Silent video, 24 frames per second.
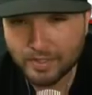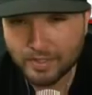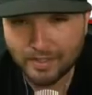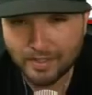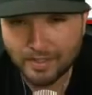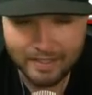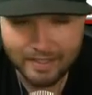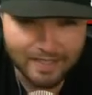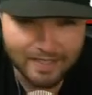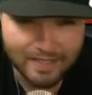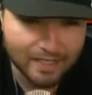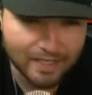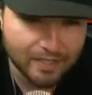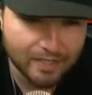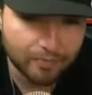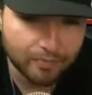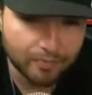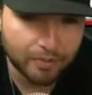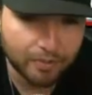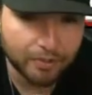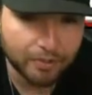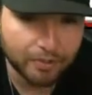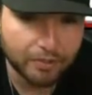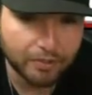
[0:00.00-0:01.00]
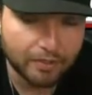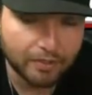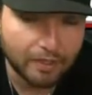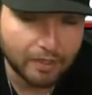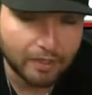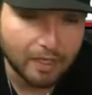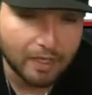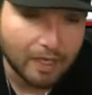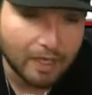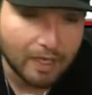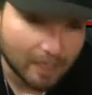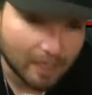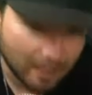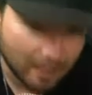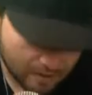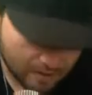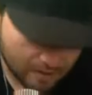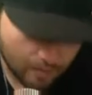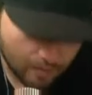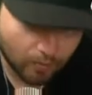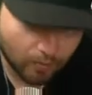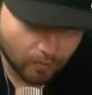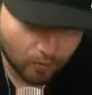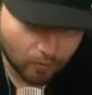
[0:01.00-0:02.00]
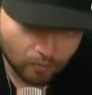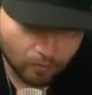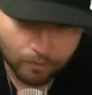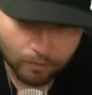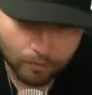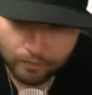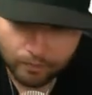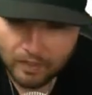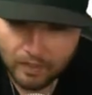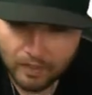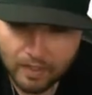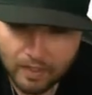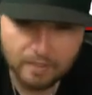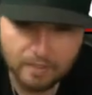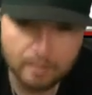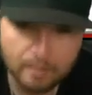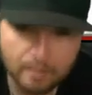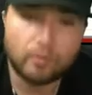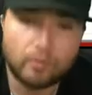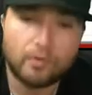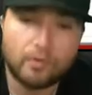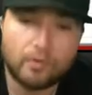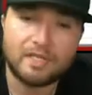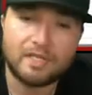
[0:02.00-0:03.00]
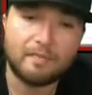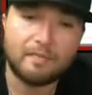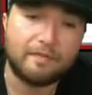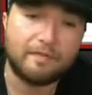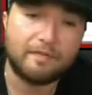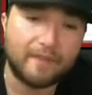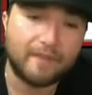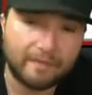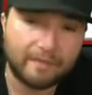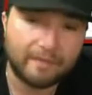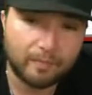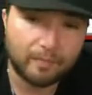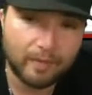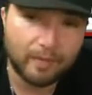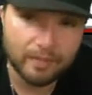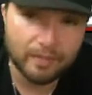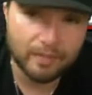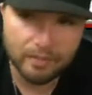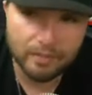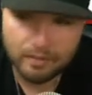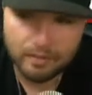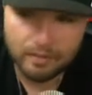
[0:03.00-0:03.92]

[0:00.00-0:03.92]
That's actually pretty good. He's in the pool. He's not my favorite pitcher.